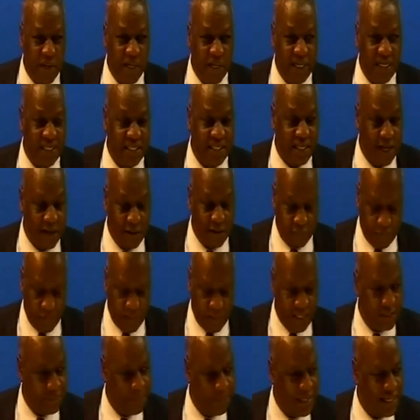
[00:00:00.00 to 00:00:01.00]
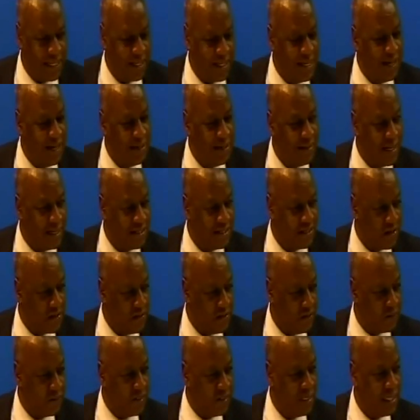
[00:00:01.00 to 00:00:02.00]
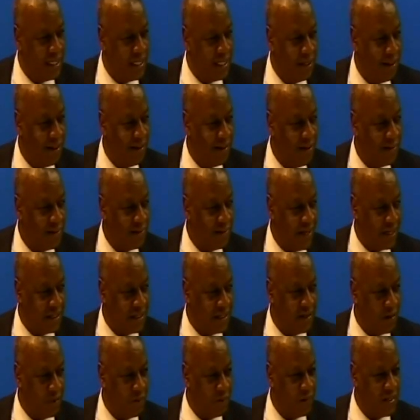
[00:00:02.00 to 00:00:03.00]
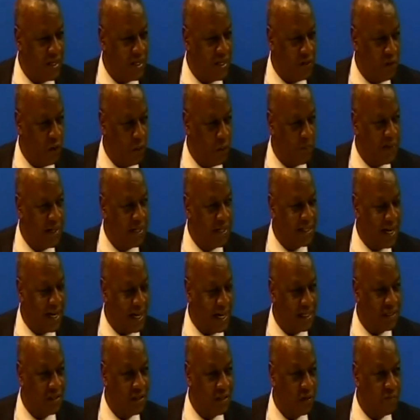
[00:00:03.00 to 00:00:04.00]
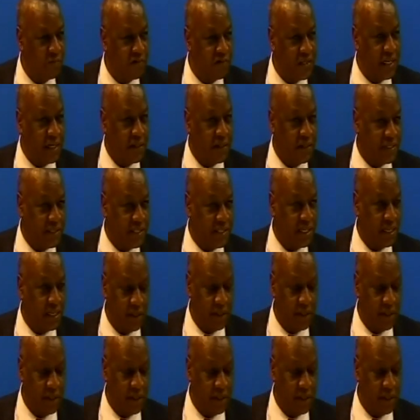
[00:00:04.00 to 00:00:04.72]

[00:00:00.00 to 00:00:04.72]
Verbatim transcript: itself, especially in the security sector with a dominant culture of secrecy,